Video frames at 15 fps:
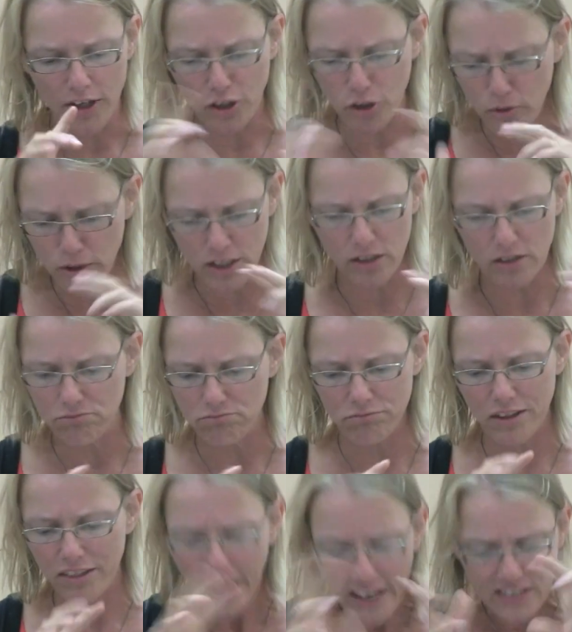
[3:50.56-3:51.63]

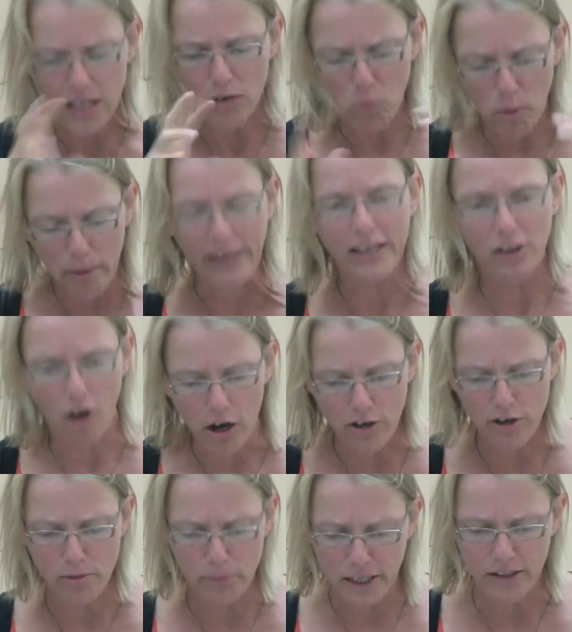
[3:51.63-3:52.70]
union things that will make it
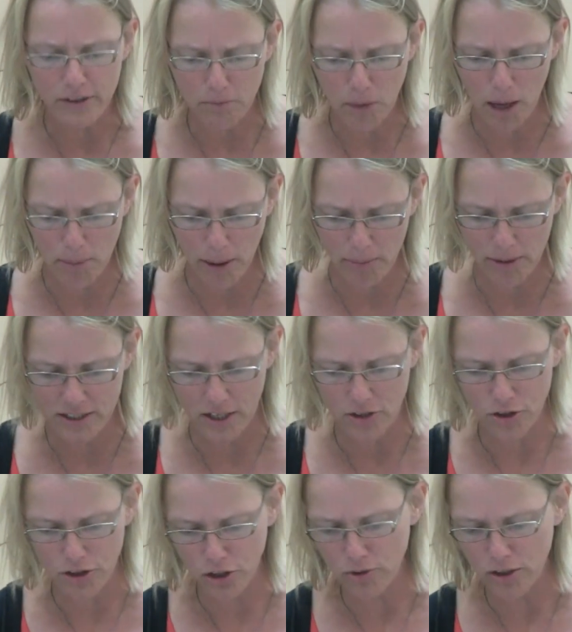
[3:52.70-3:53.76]
harder to be a public
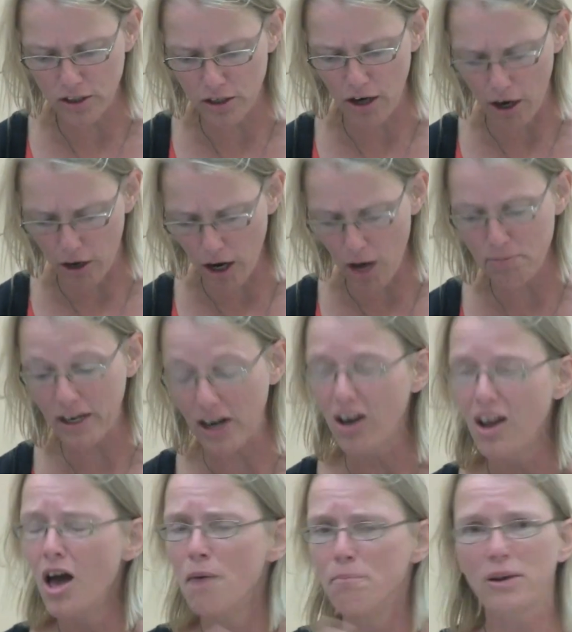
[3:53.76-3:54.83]
sector union are up
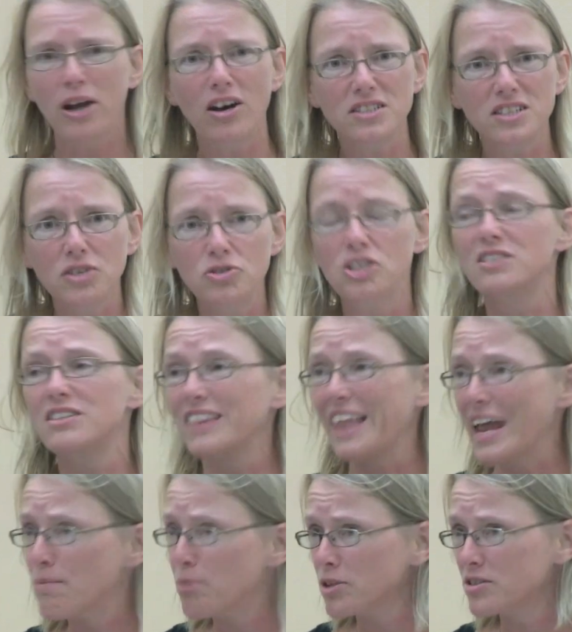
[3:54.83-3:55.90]
there, but also just
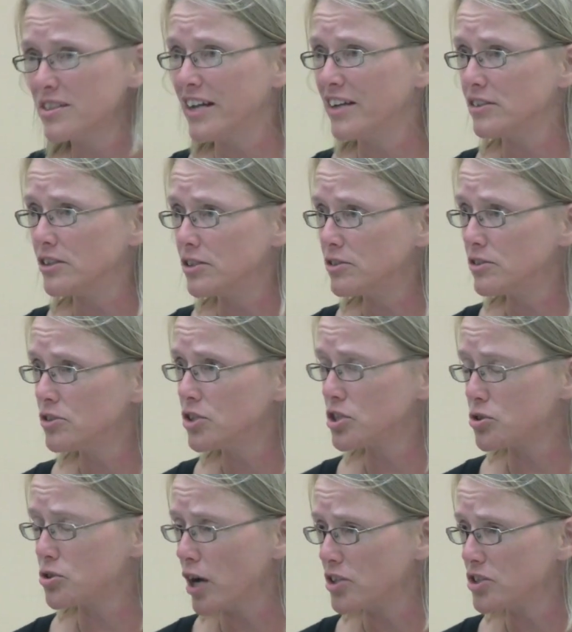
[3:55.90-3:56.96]
labor standard
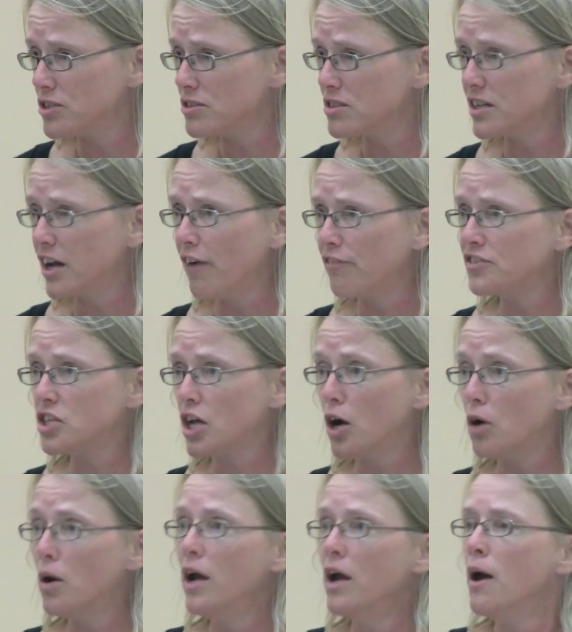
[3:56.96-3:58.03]
destruction stuff.
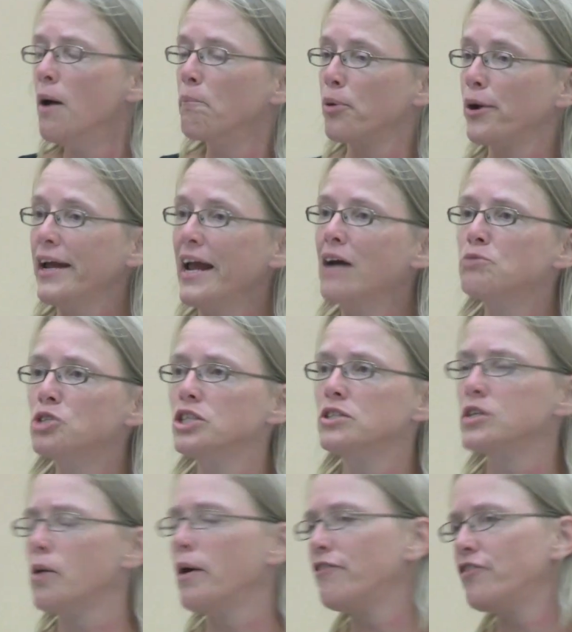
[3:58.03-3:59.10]
So preemption,
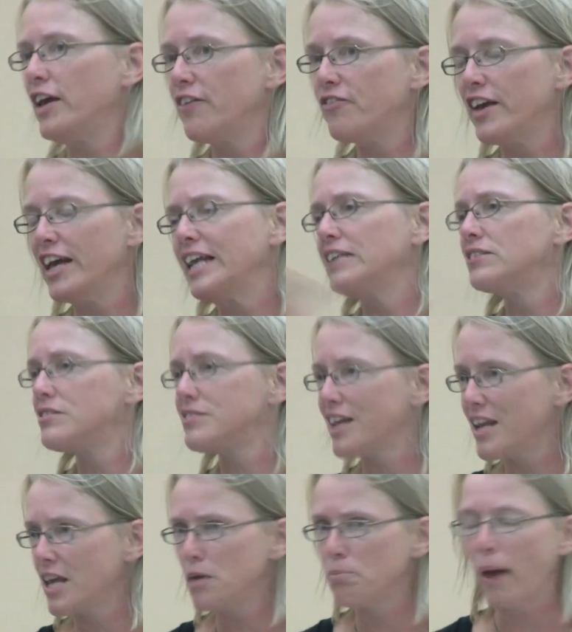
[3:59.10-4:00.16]
so if any
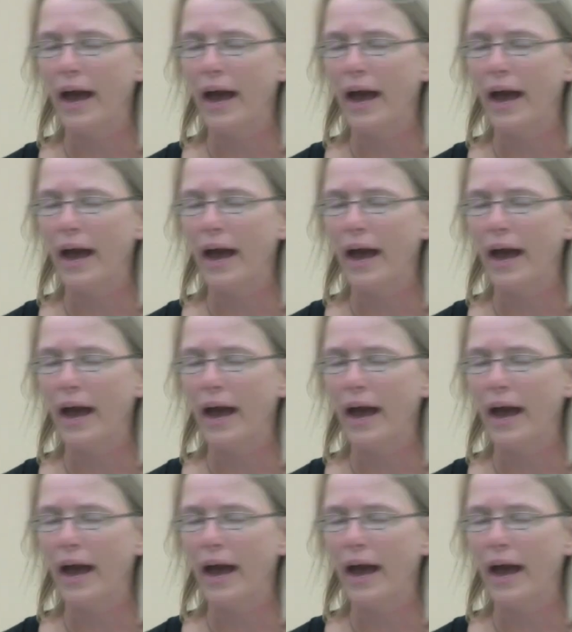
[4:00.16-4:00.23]
city